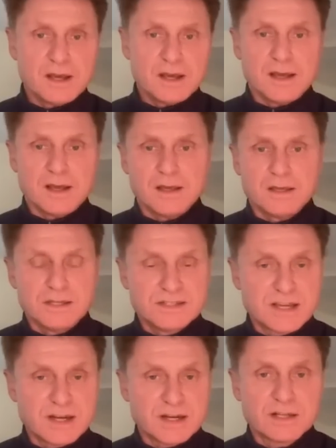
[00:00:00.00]
Uh, uh he's
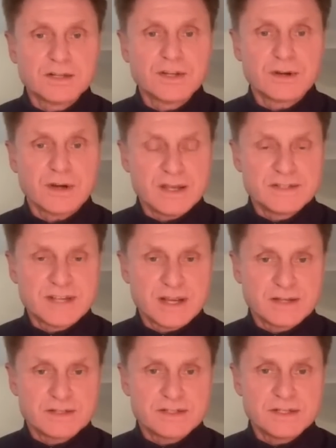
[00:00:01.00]
got a clear
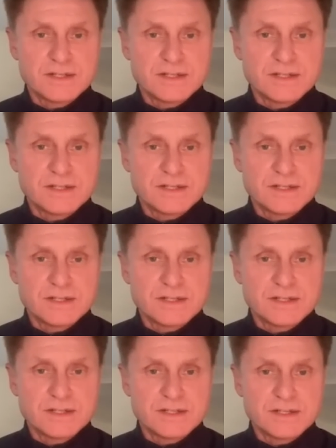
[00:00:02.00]
identity. He's had
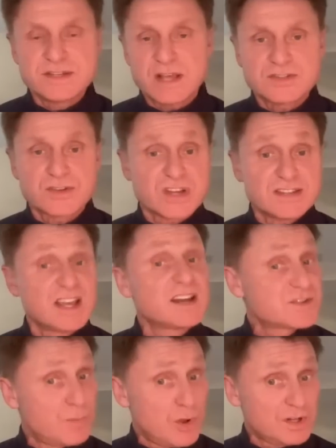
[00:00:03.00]
success at a smaller
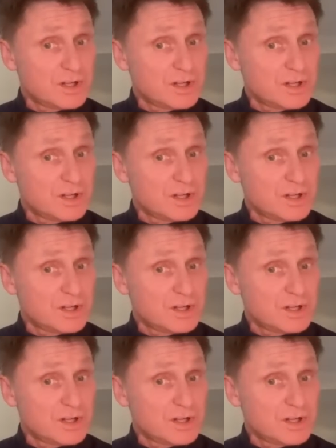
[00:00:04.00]
club at